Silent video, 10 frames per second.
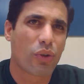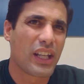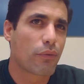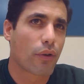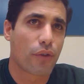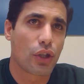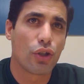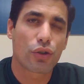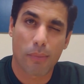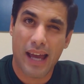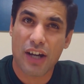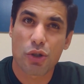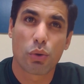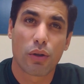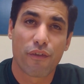read reviews from
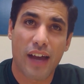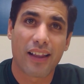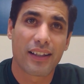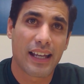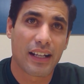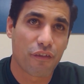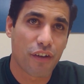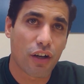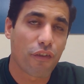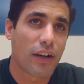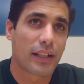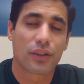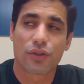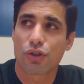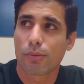actual validated, verified
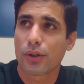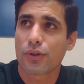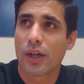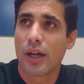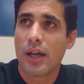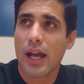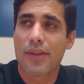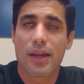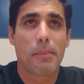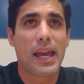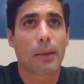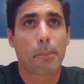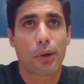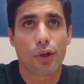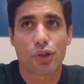consumers, and then make a
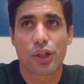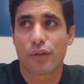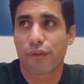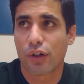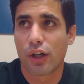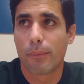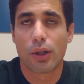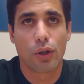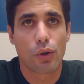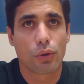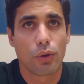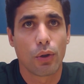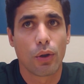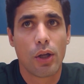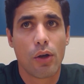purchase from a
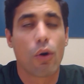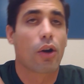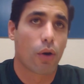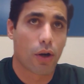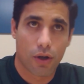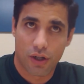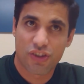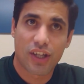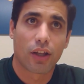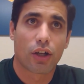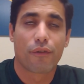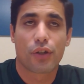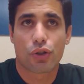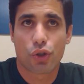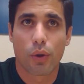local or, or, or a seller of
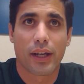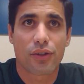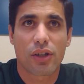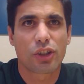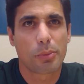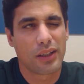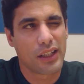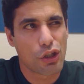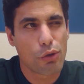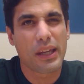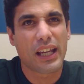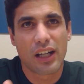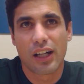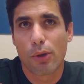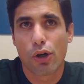your choice. Ultimately, you
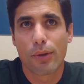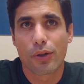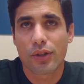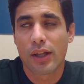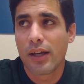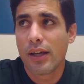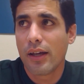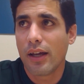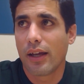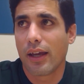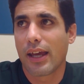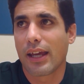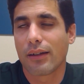become almost a,